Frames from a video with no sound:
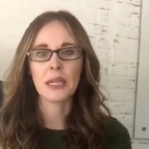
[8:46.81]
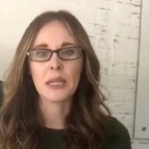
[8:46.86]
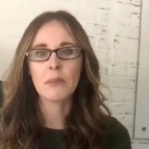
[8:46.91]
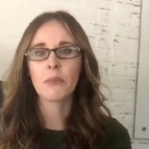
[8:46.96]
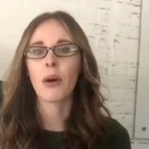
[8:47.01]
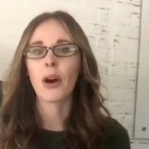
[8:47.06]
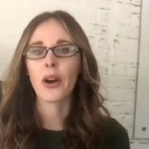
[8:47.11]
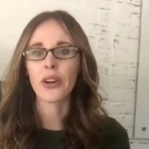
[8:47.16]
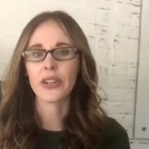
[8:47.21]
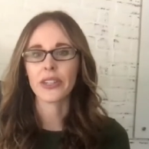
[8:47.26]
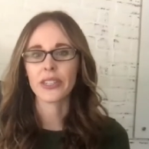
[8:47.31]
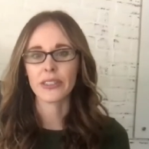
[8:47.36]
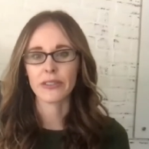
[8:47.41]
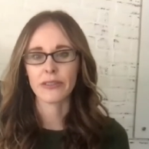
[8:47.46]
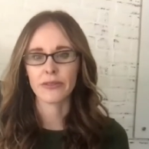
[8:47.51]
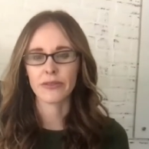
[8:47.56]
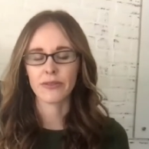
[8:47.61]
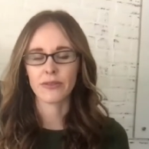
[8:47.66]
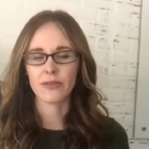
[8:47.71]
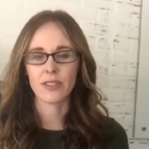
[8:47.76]
big part
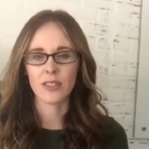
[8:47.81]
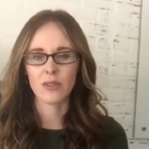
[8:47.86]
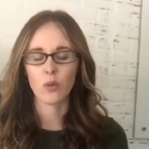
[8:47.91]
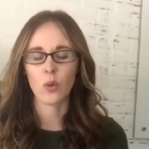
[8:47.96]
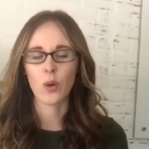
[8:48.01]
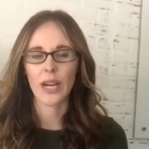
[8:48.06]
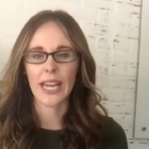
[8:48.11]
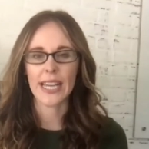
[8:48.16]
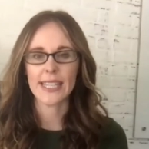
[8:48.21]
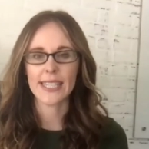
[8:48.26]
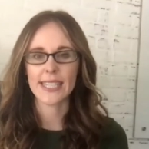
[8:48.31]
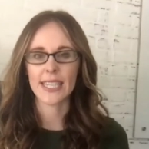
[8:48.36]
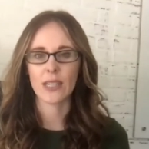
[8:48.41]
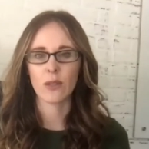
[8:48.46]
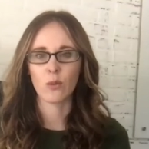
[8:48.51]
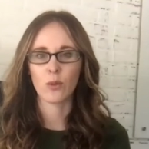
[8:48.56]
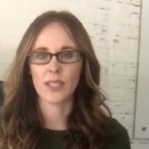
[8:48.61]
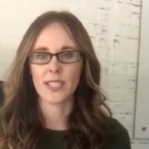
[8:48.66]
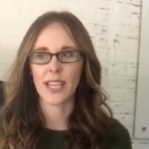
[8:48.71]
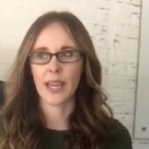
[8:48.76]
of, of what I
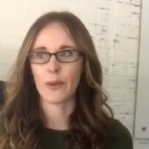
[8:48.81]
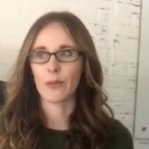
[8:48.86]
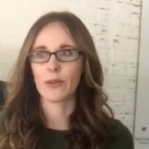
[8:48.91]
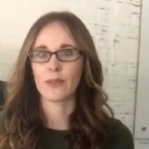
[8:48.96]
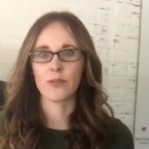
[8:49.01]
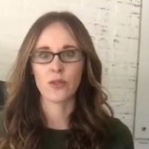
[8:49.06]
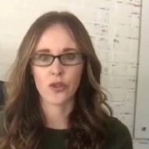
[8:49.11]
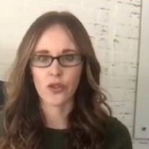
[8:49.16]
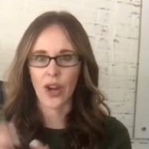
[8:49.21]
did was I would